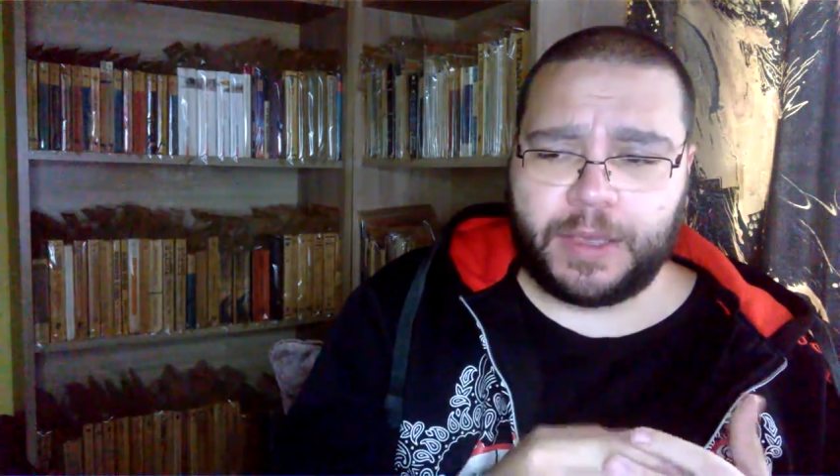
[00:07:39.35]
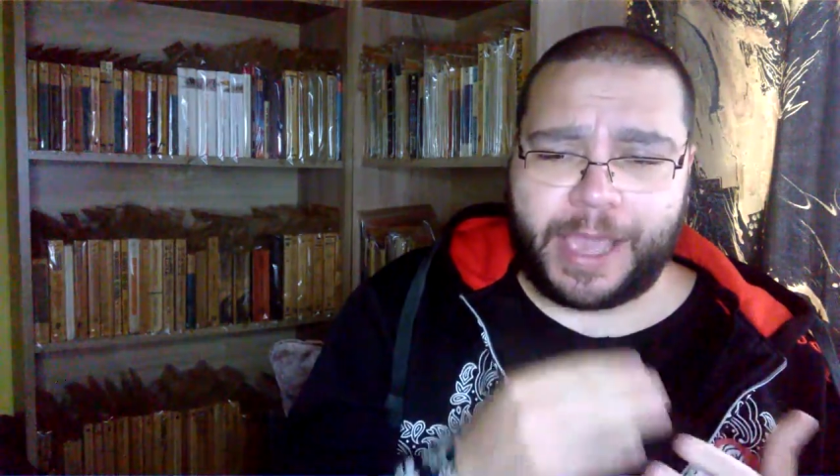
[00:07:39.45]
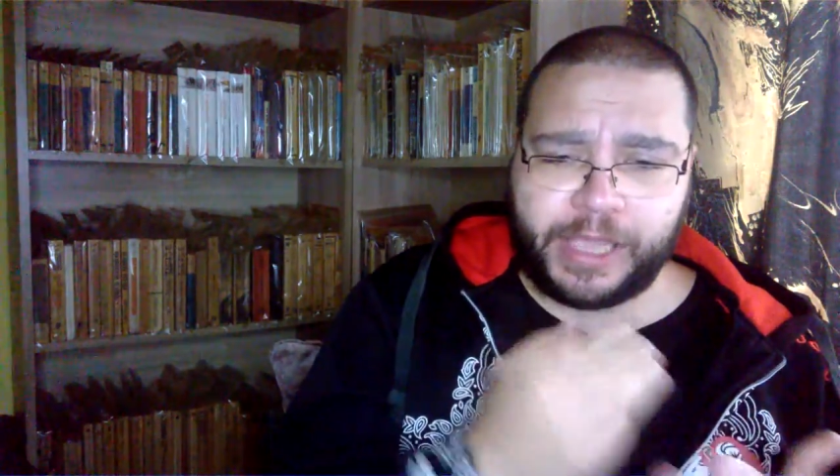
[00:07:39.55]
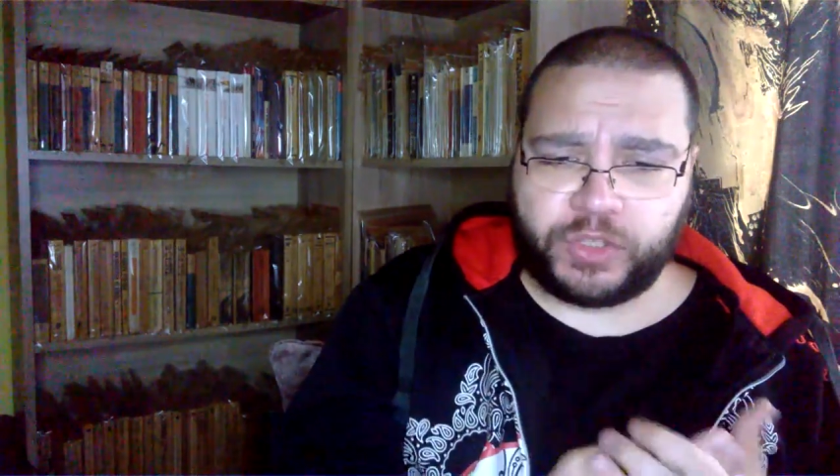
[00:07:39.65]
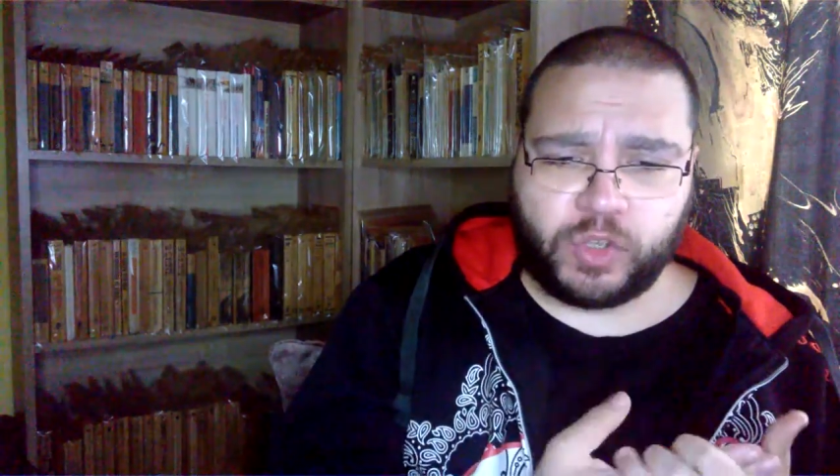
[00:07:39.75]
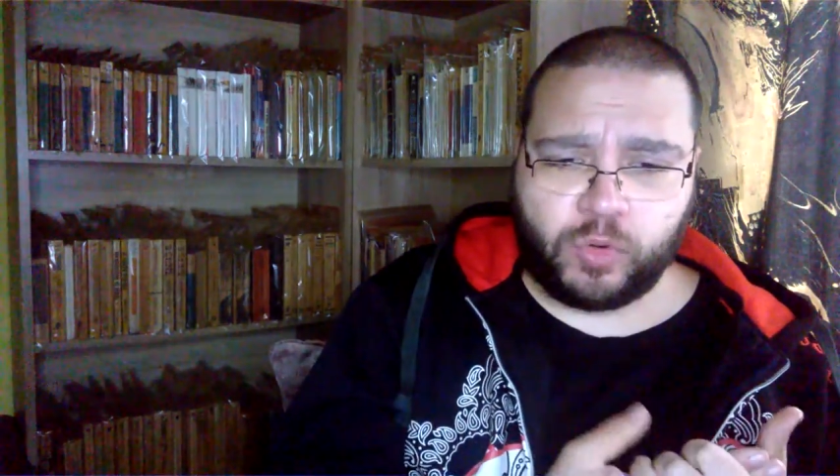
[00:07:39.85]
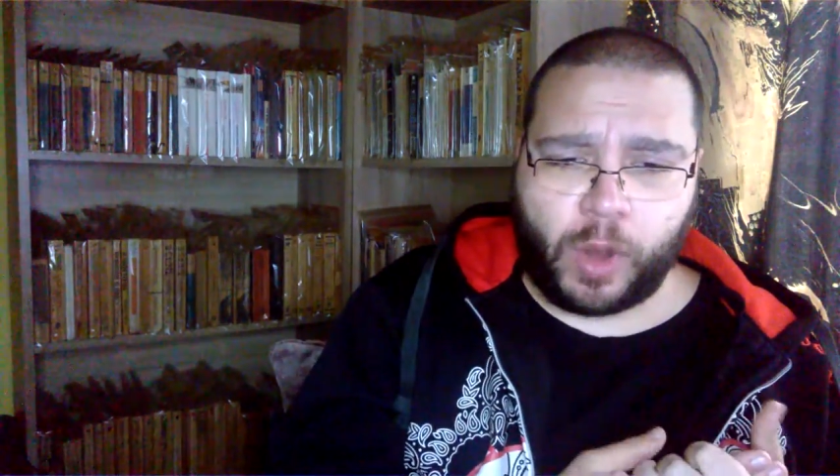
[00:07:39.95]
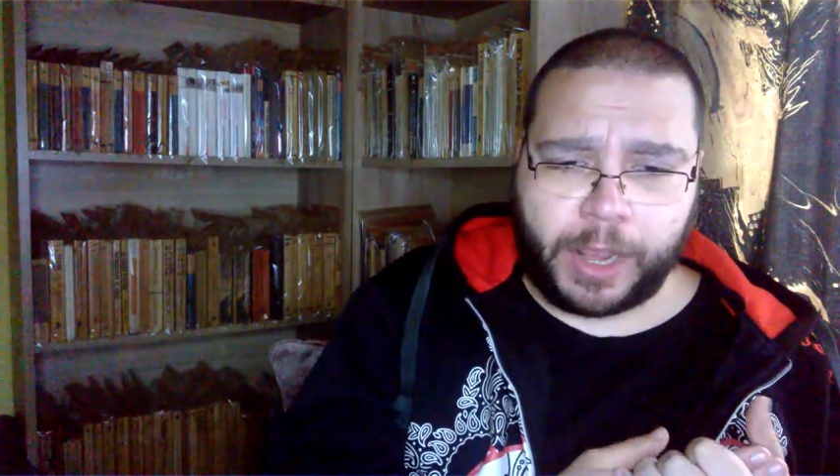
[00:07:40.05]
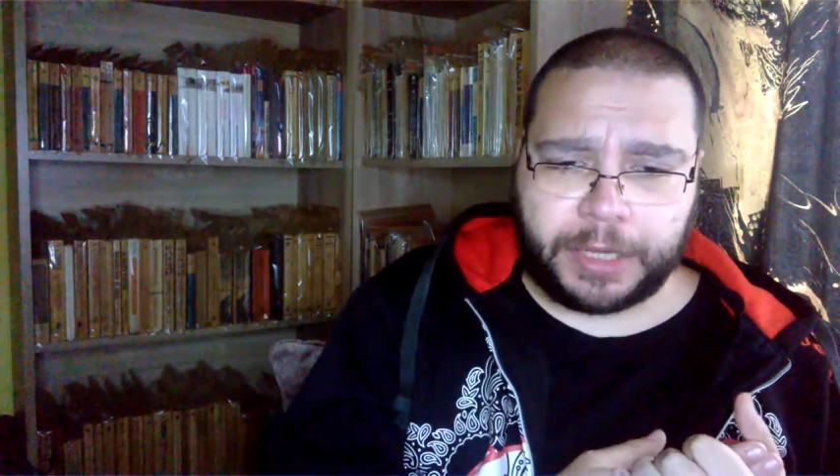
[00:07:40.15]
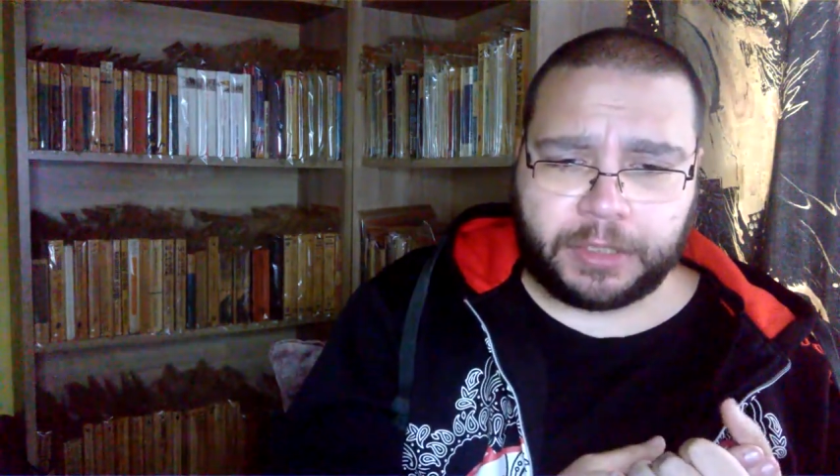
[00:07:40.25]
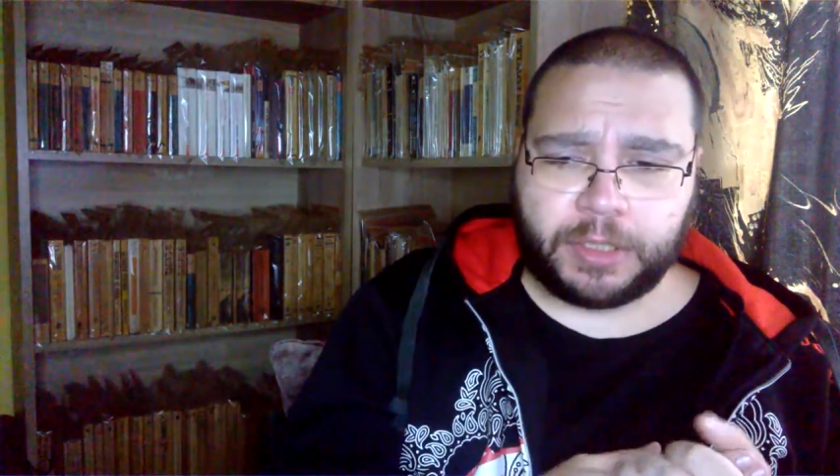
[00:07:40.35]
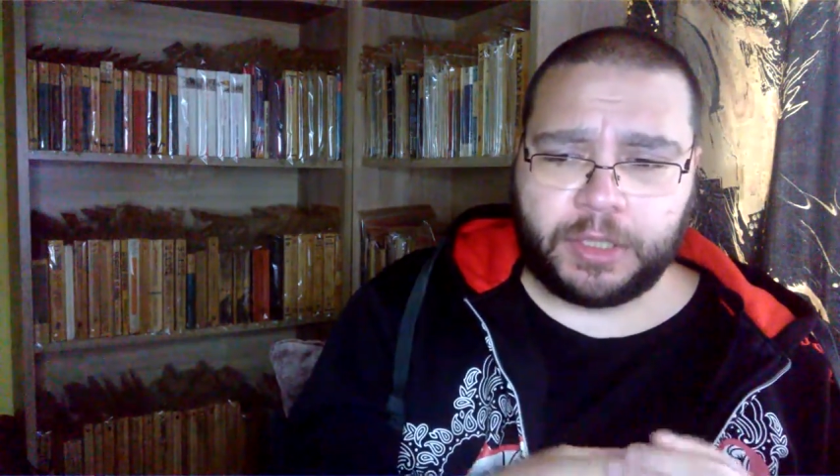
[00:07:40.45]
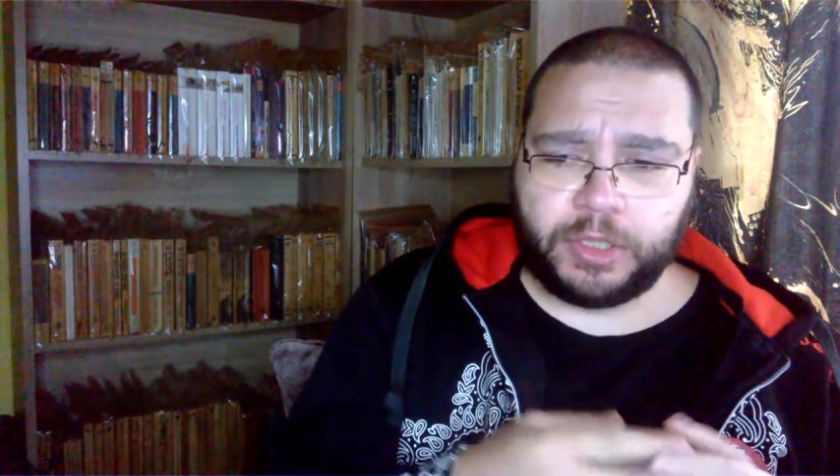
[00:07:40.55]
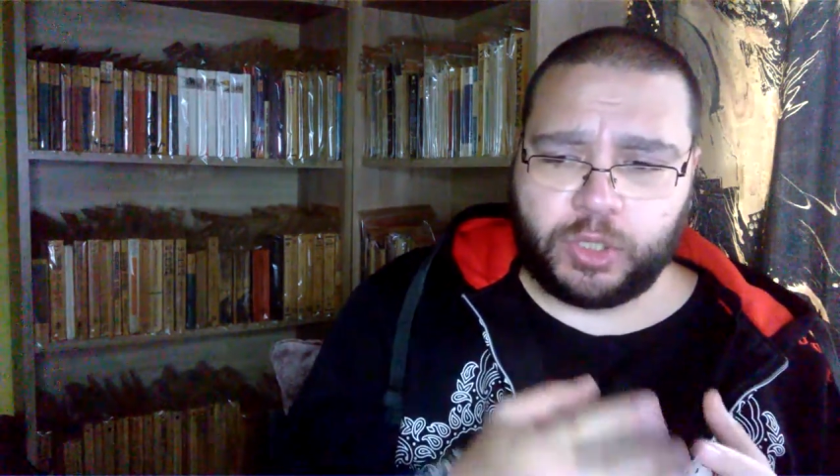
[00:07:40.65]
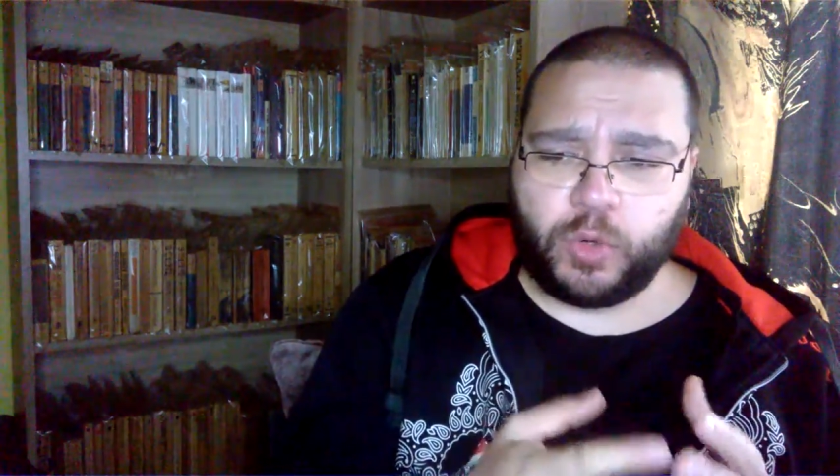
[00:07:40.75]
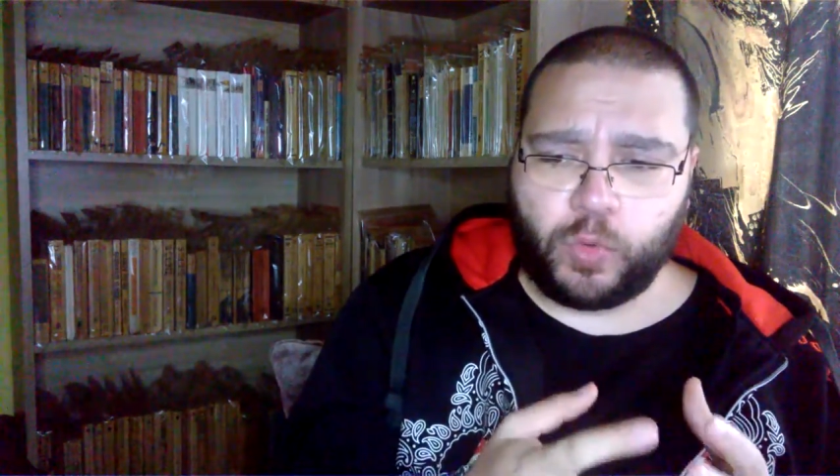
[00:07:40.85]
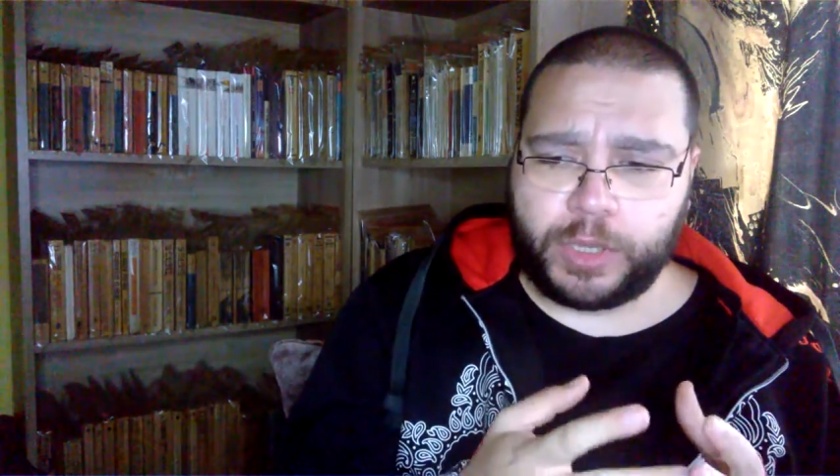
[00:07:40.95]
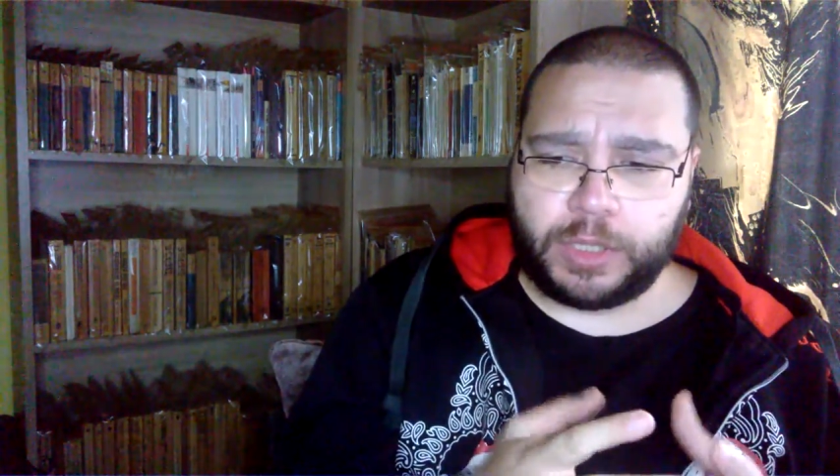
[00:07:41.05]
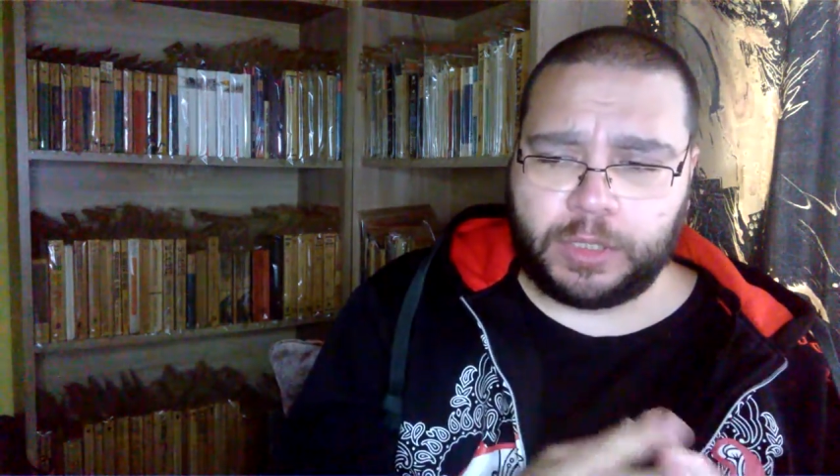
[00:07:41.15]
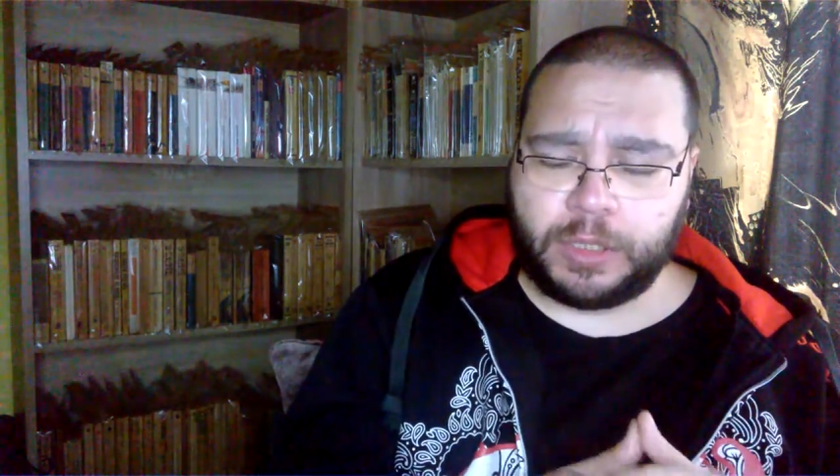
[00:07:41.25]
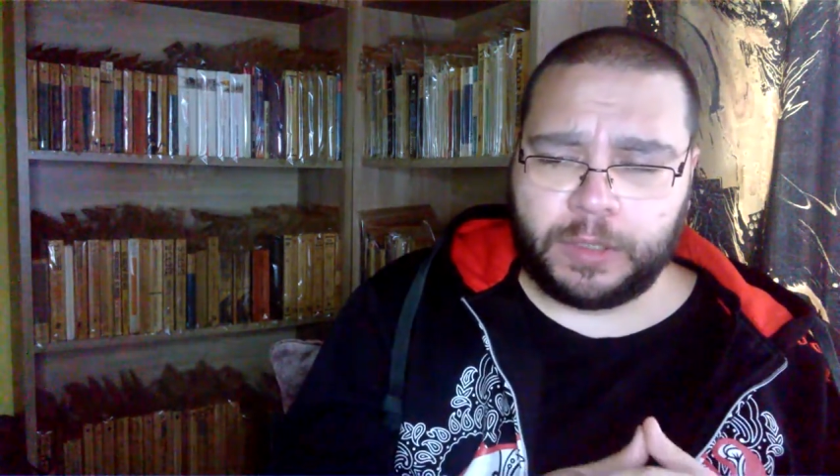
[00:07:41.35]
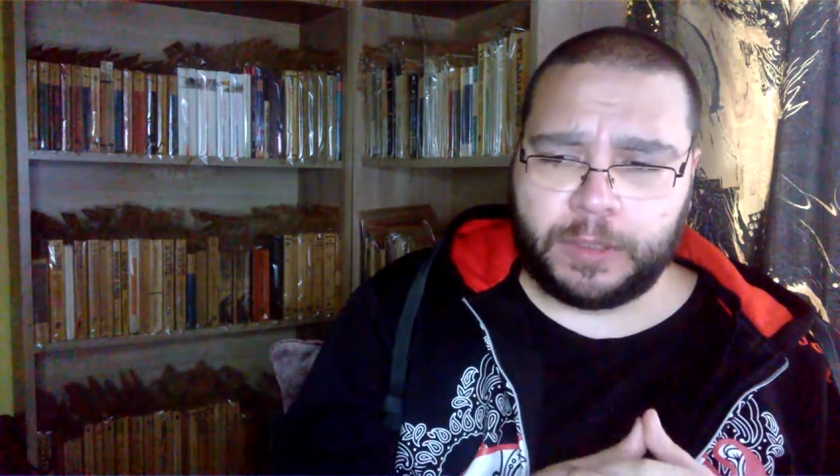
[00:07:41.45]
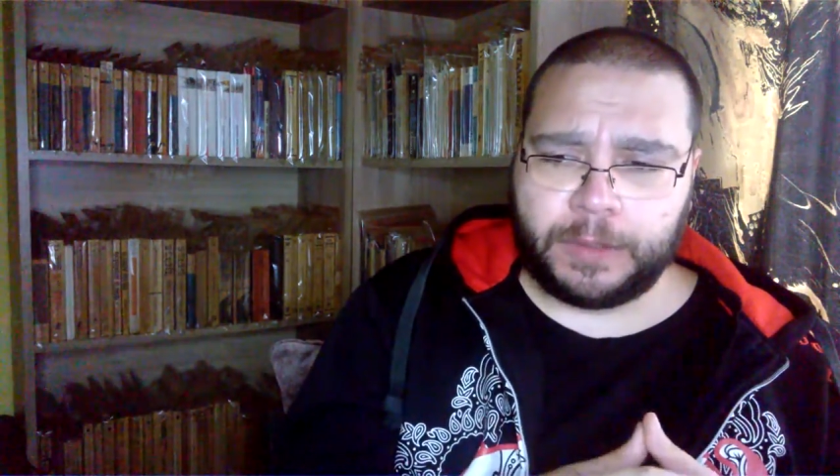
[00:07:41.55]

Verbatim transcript: as you write, you will